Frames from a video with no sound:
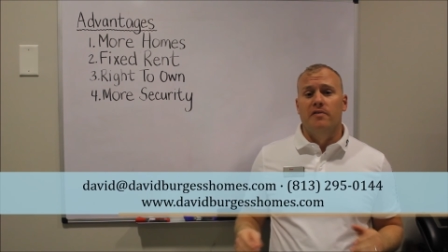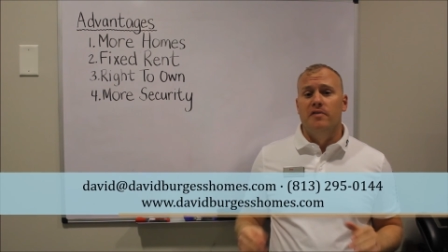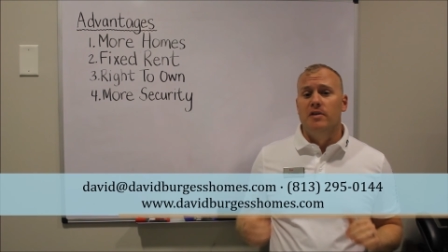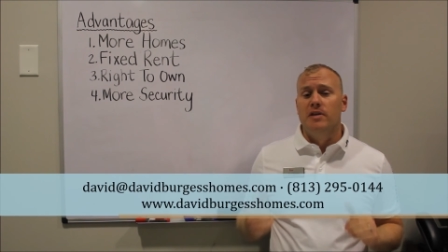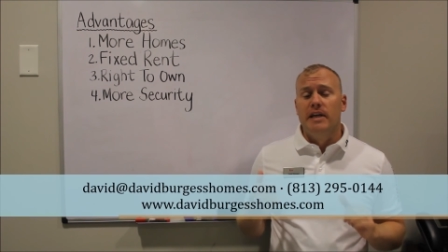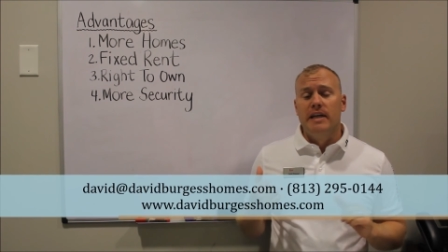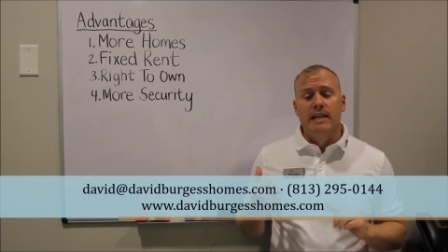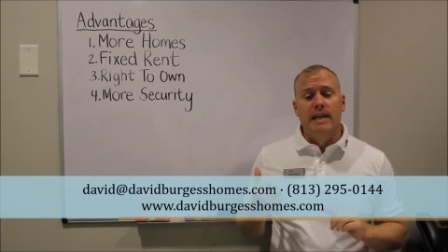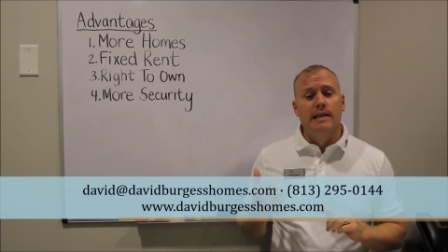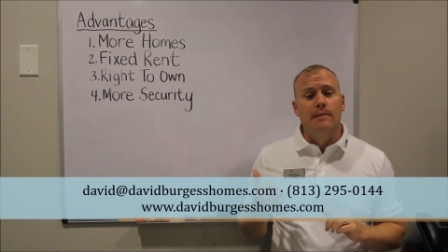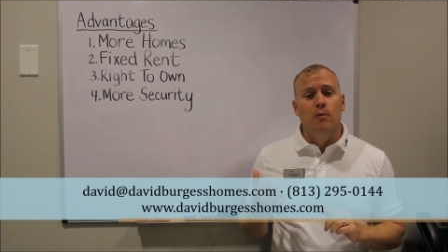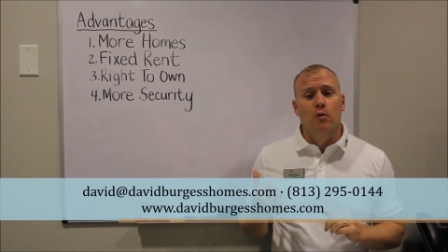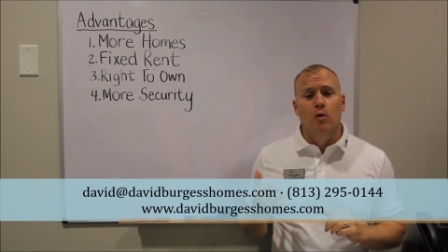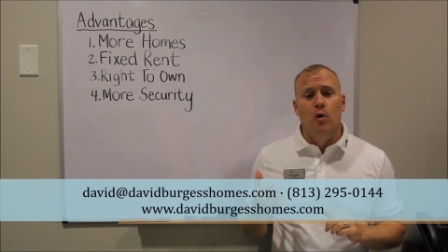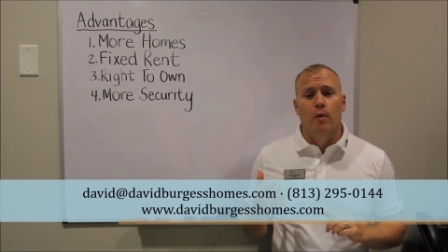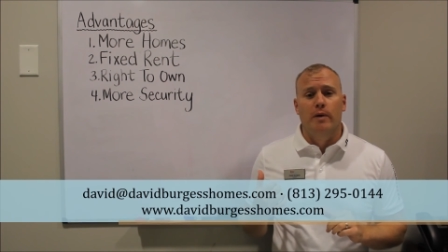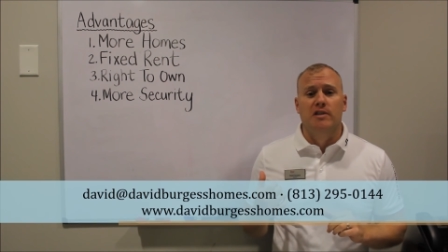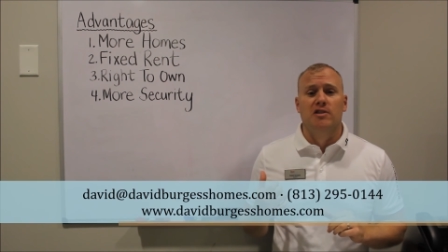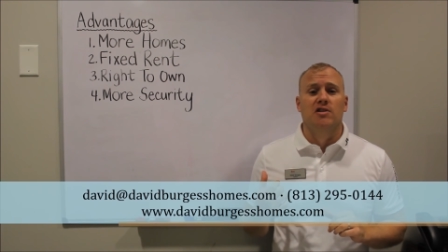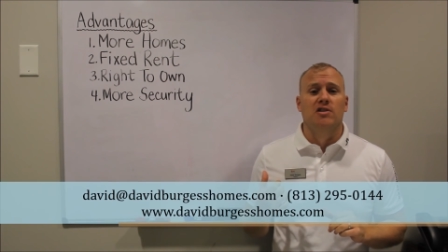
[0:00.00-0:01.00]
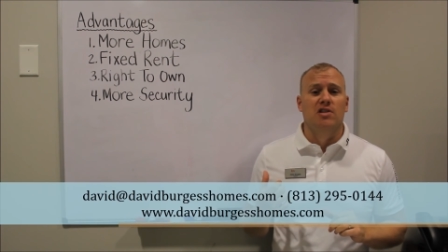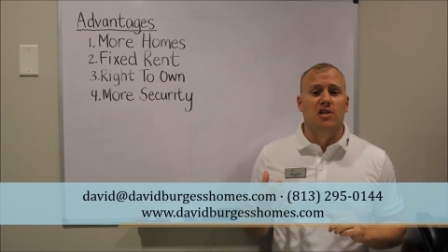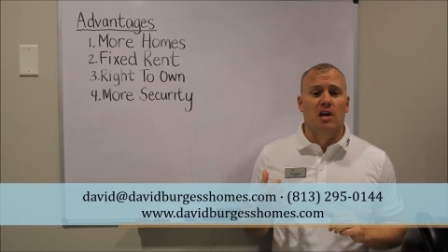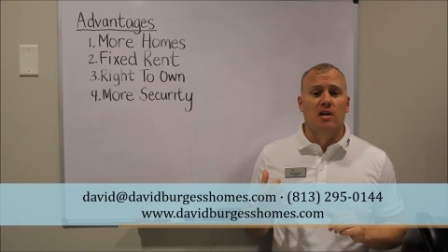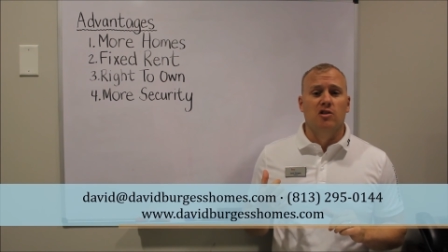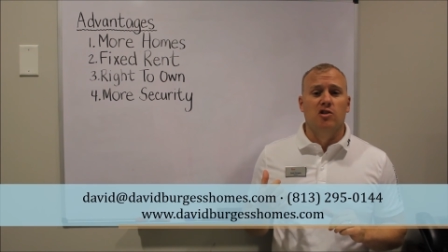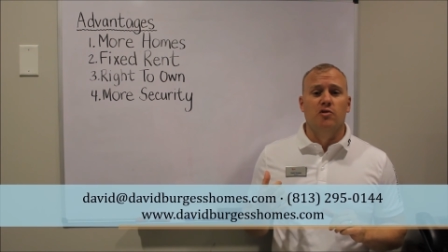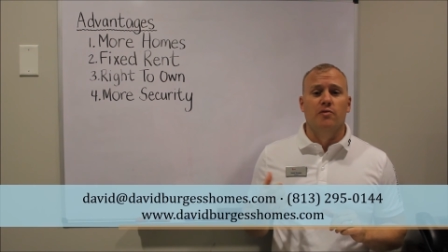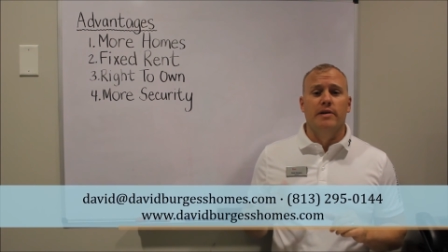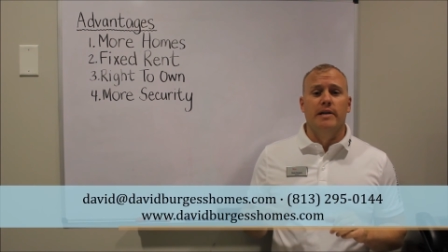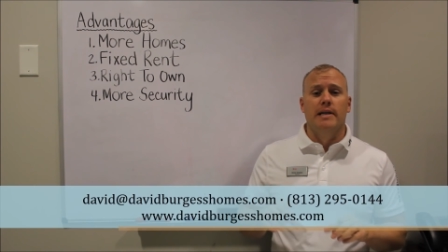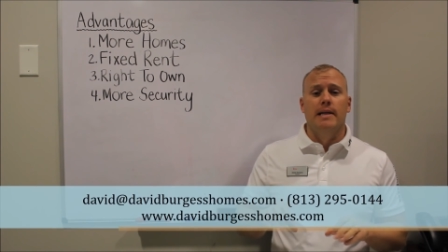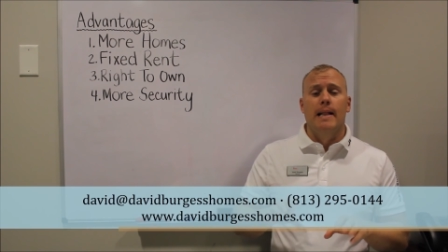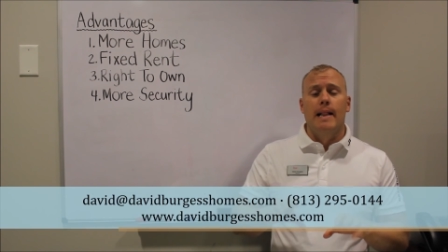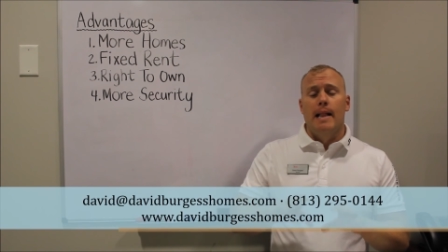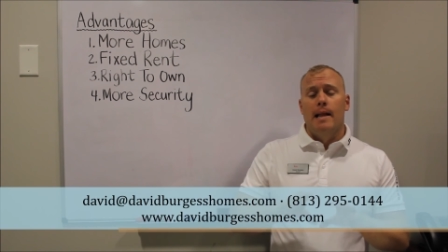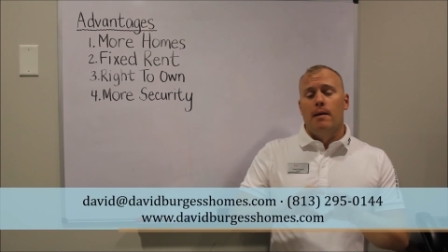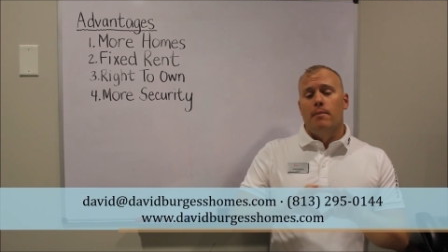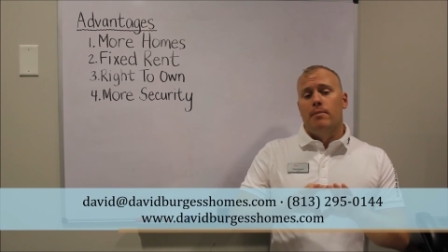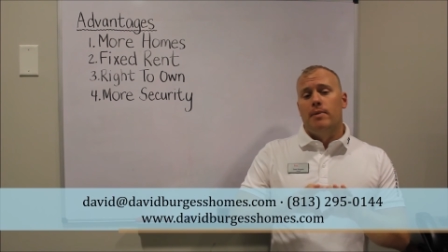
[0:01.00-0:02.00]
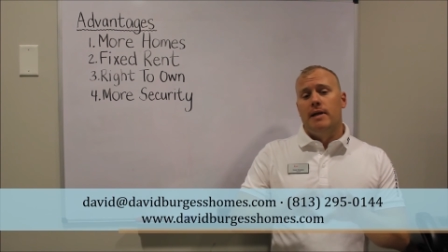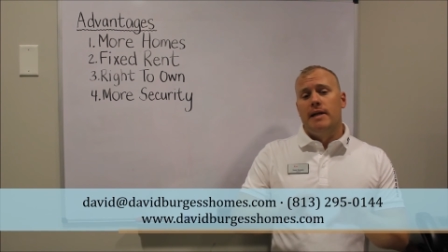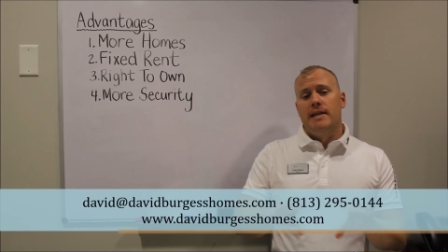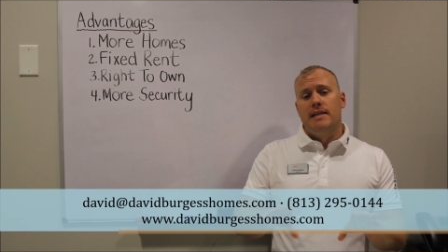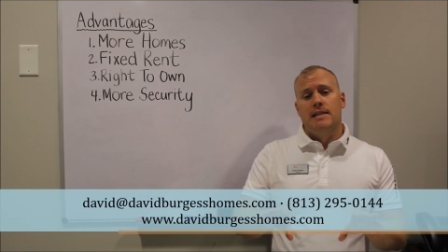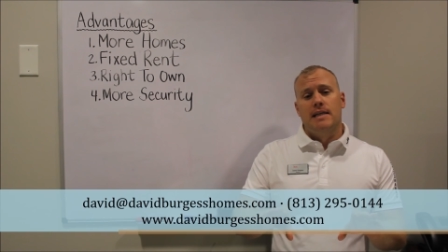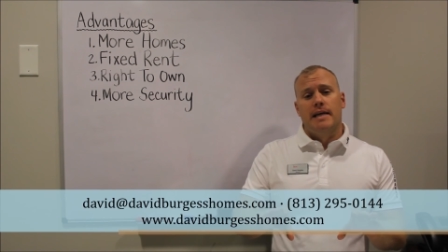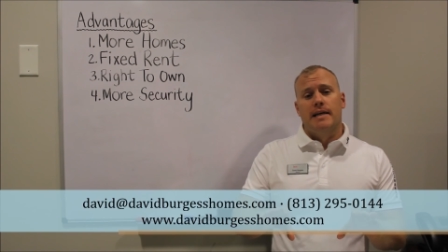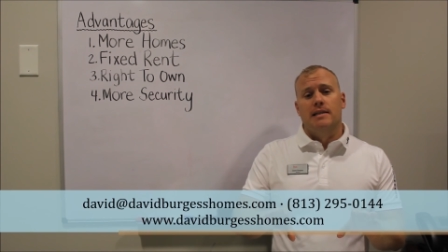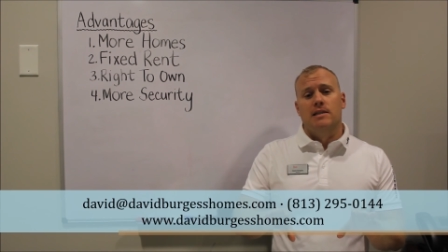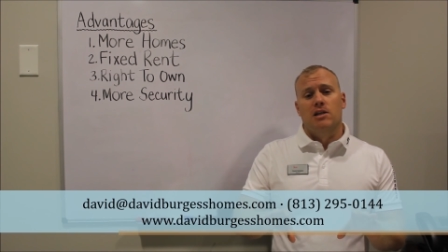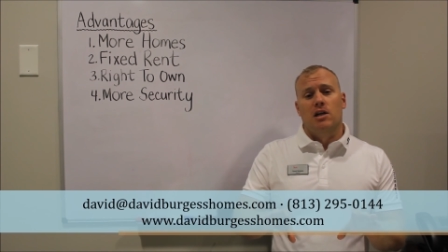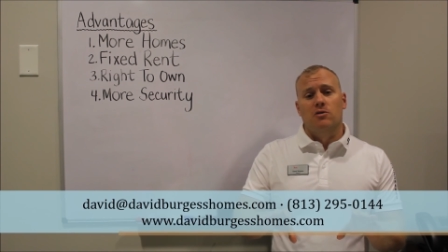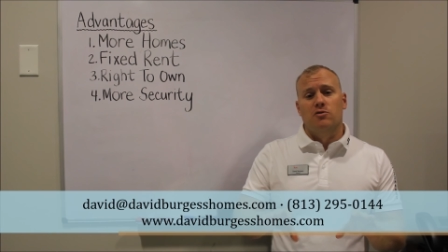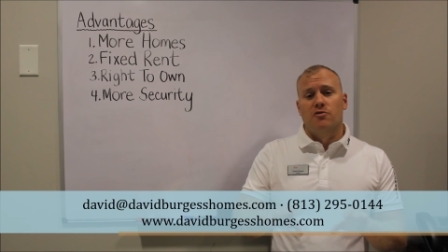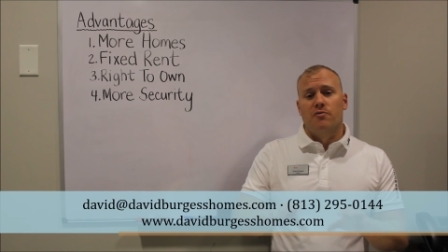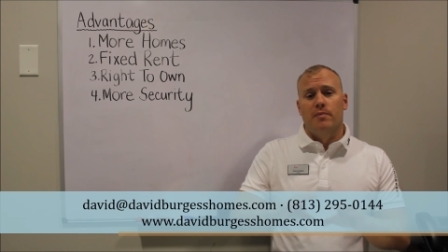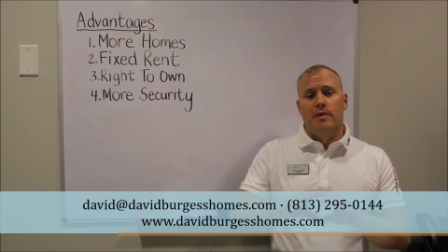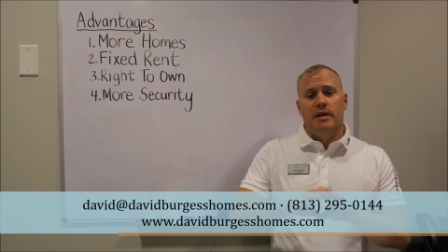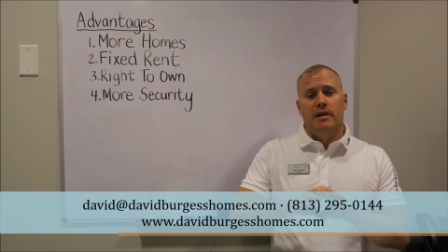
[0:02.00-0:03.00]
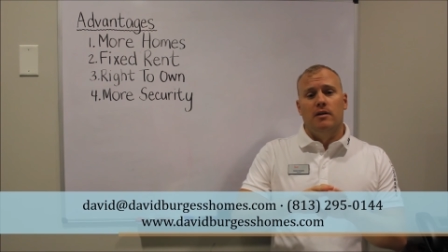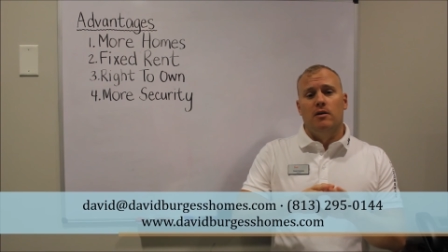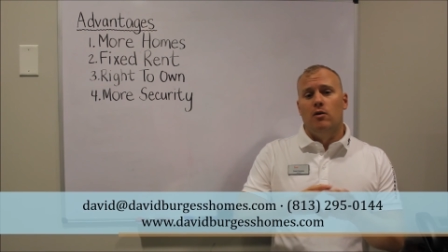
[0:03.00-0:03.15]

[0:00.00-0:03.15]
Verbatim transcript: you need any more questions answering, please get in touch with me.